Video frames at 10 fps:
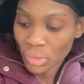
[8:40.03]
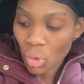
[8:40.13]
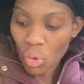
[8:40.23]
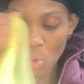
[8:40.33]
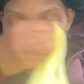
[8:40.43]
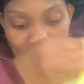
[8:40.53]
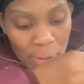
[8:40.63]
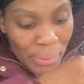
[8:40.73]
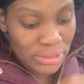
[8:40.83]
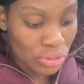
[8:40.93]
Oh, and
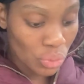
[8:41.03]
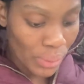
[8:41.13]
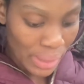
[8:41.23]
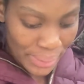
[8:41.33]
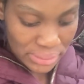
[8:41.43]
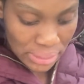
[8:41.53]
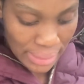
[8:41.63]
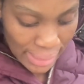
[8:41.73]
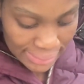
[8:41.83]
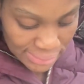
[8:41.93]
when I went to the
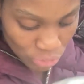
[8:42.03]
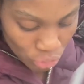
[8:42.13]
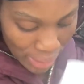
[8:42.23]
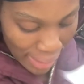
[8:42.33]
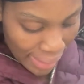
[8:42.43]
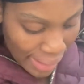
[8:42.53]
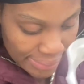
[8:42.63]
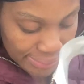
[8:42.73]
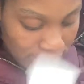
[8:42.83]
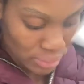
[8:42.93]
dollar store, I
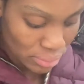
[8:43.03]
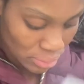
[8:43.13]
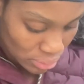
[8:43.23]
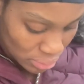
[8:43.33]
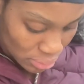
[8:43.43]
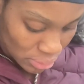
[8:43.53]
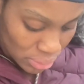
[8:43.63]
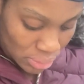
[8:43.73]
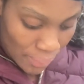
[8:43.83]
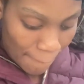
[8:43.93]
got
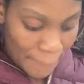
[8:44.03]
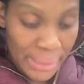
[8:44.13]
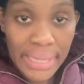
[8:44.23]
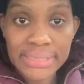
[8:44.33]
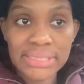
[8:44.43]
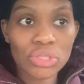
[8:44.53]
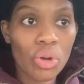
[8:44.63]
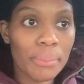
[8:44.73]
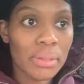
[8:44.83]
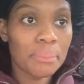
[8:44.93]
me get
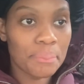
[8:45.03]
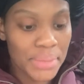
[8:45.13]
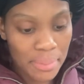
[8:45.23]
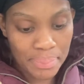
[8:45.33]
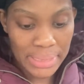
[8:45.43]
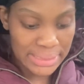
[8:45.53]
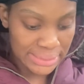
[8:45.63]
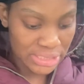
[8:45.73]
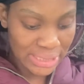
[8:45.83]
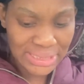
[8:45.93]
some people.
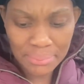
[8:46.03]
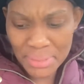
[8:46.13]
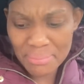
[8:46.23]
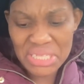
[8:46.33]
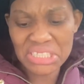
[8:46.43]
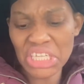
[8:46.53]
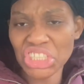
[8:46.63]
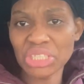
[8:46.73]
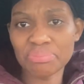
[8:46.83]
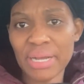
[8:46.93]
Listen, you see, me is a
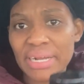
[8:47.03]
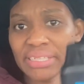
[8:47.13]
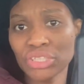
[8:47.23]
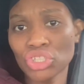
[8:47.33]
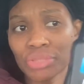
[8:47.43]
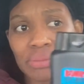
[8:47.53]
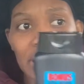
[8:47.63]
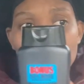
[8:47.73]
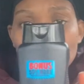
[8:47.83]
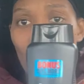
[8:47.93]
cheap and clean girl. Me
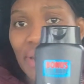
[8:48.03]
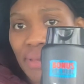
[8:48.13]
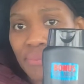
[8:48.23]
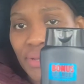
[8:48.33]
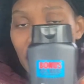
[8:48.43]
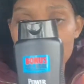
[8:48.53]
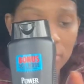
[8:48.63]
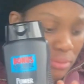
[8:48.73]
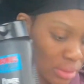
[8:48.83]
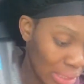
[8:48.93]
get two of them here
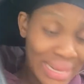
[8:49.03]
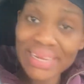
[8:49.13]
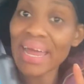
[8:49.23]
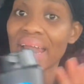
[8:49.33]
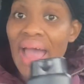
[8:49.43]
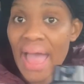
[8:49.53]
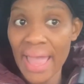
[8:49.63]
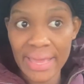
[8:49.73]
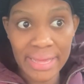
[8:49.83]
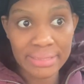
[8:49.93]
in the dollar
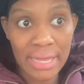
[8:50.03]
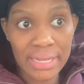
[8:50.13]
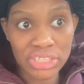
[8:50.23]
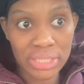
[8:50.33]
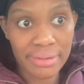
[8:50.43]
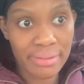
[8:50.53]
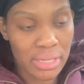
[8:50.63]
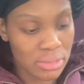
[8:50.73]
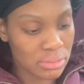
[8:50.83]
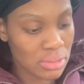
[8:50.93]
aisle, dollar
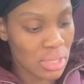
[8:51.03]
general.